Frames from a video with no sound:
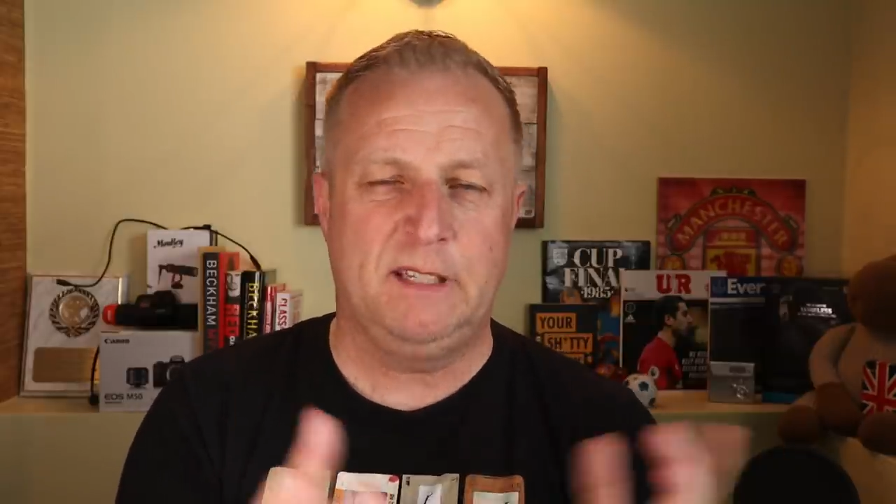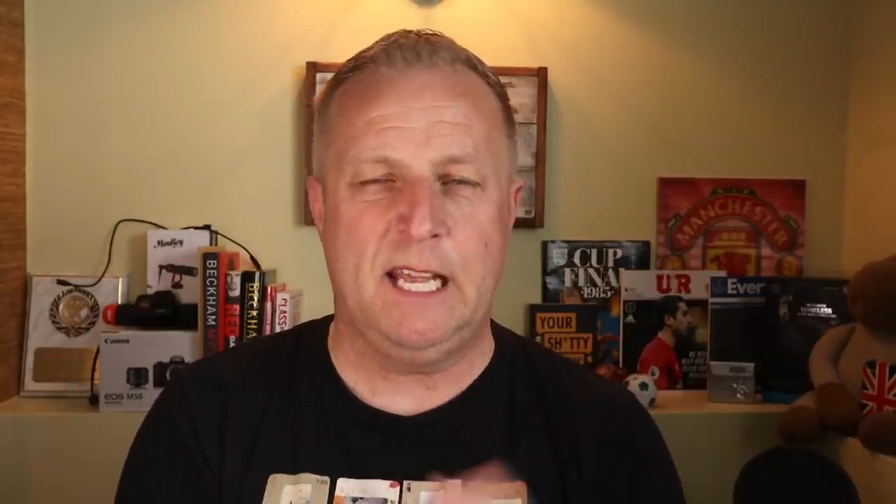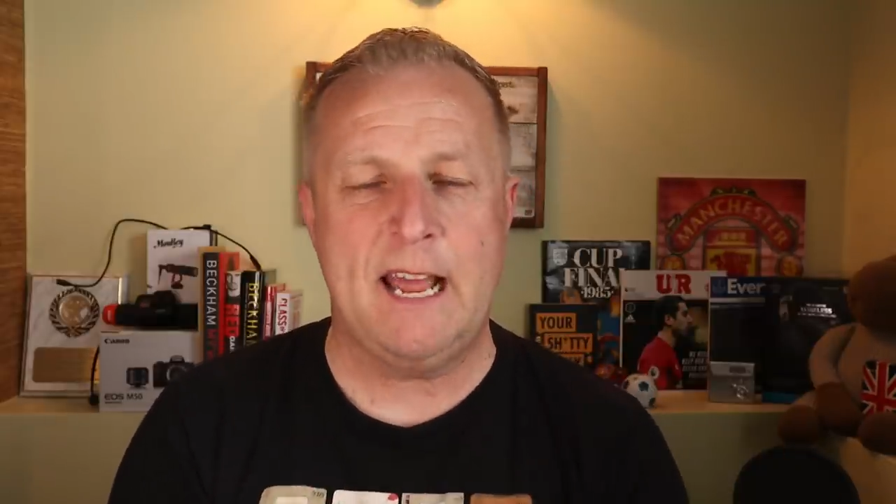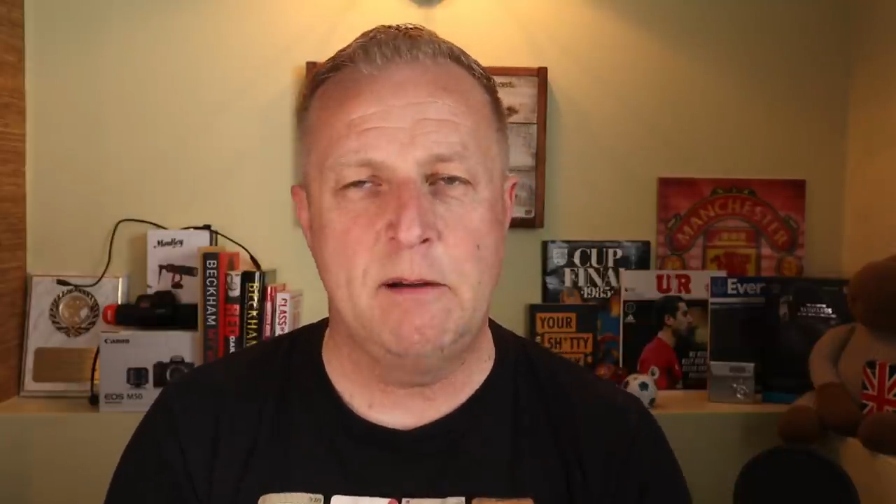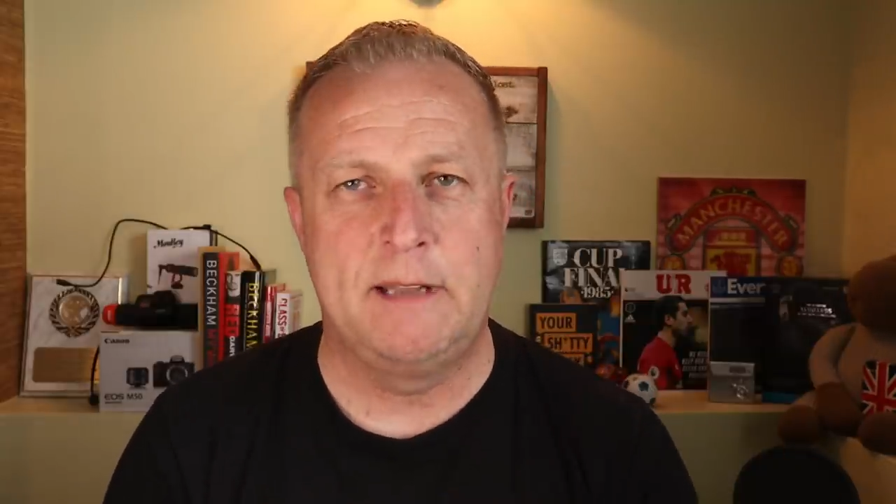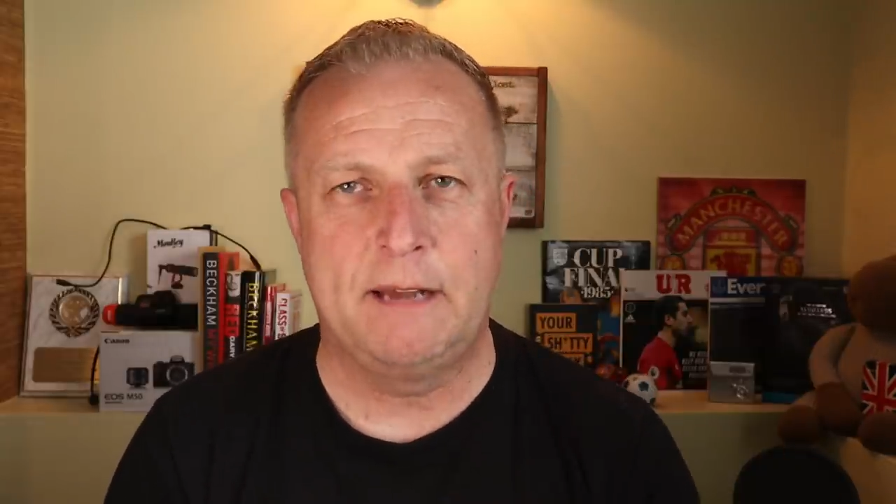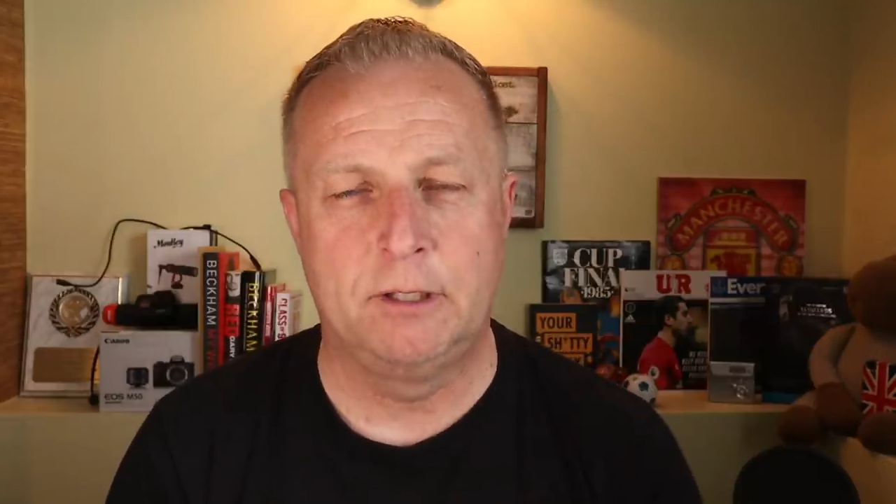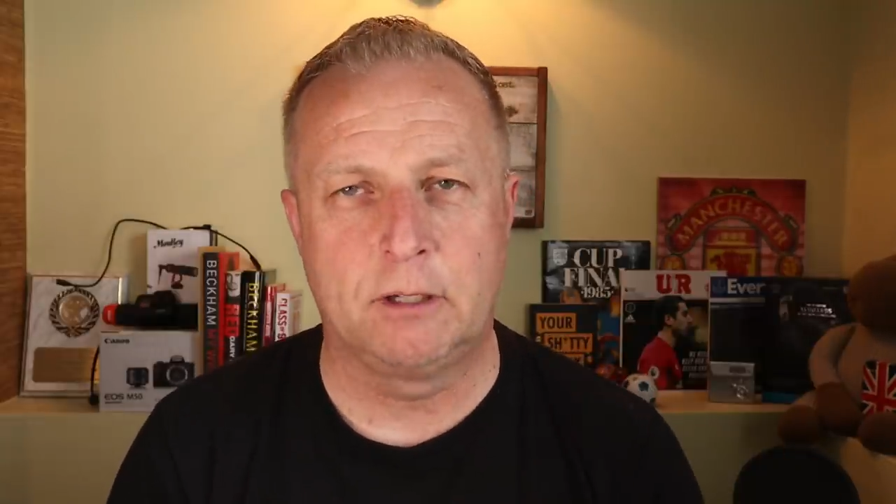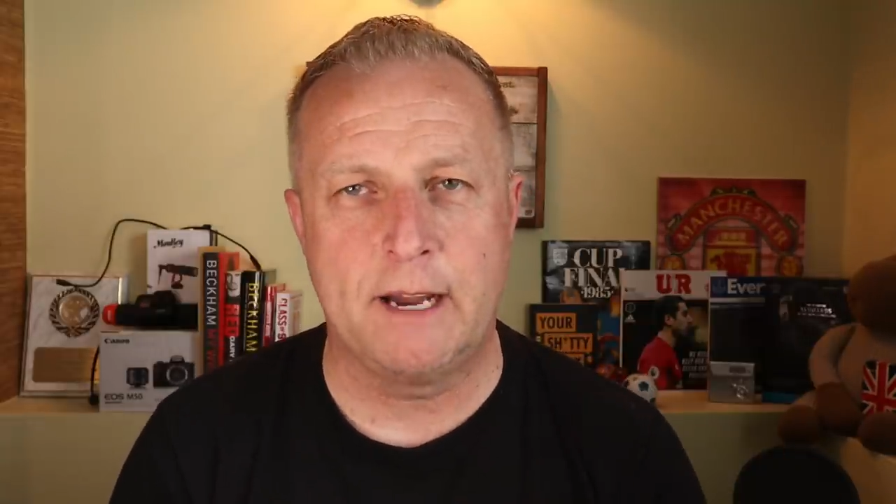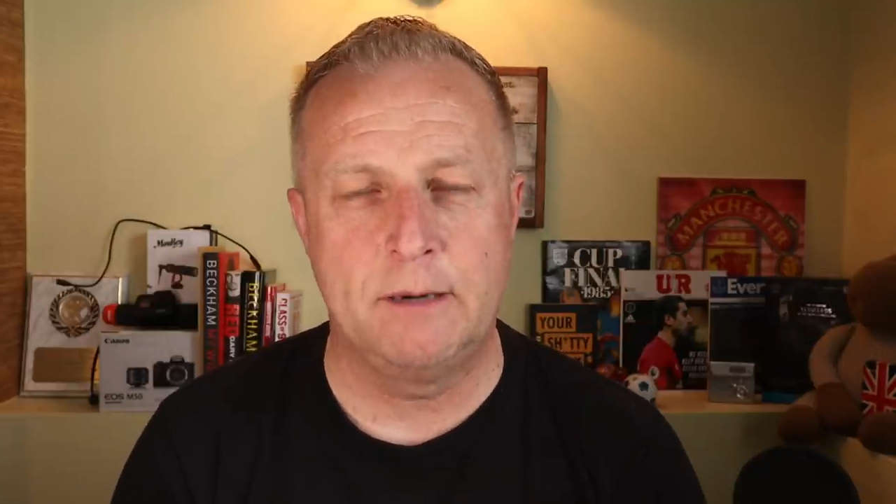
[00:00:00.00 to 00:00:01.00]
get out and have
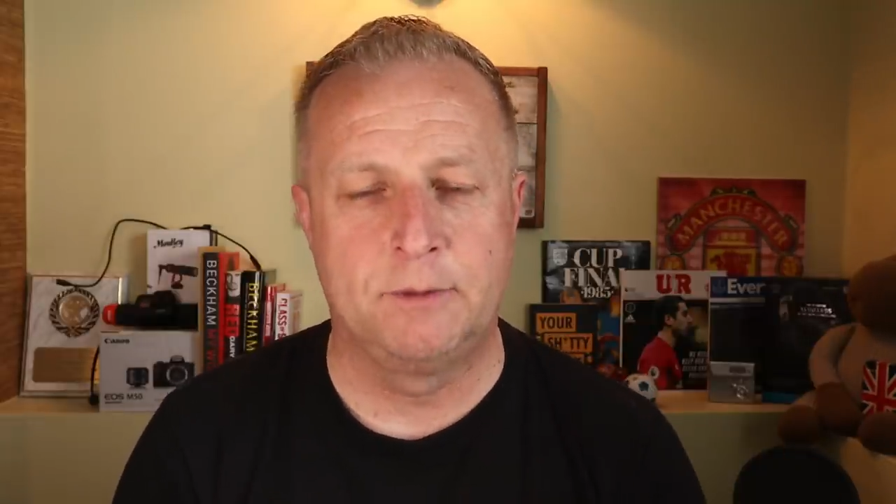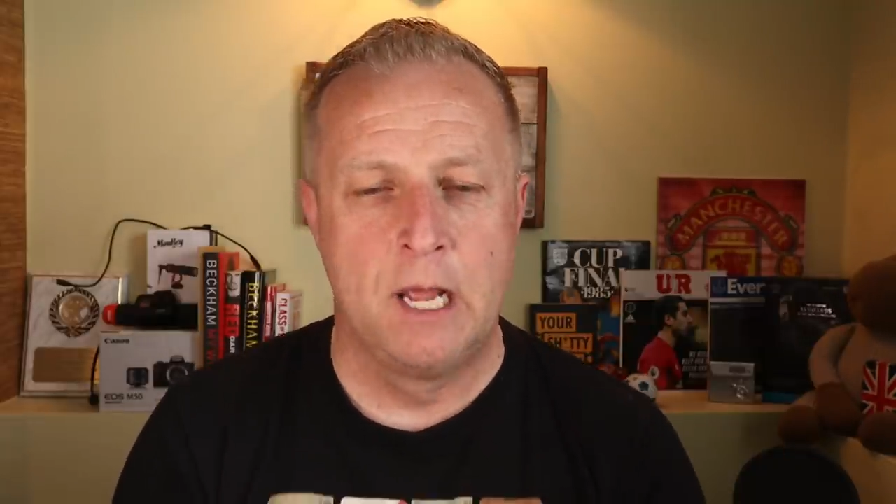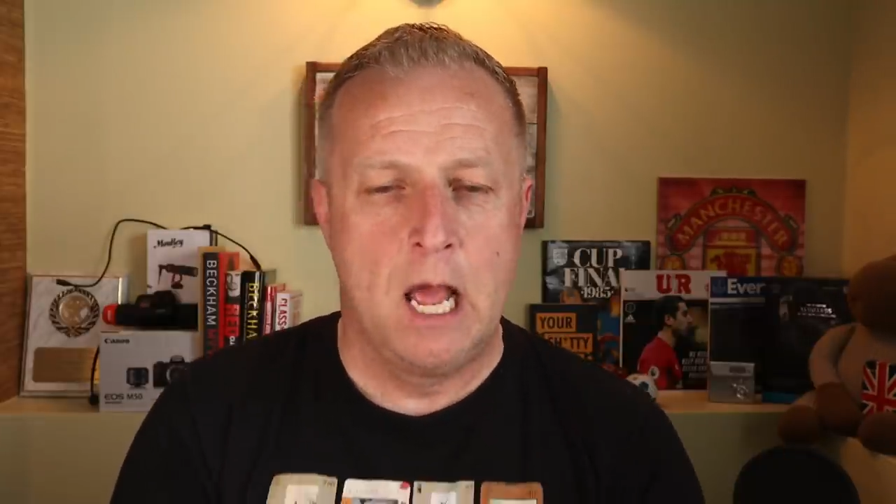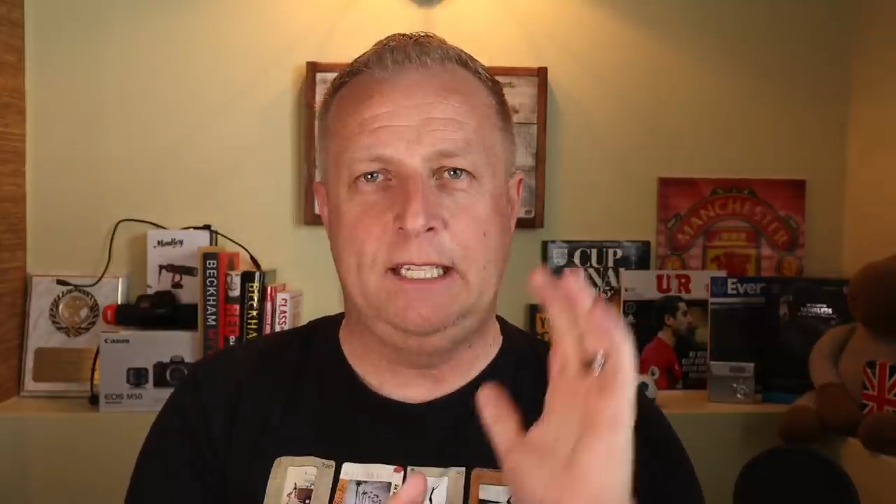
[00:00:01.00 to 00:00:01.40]
a look around.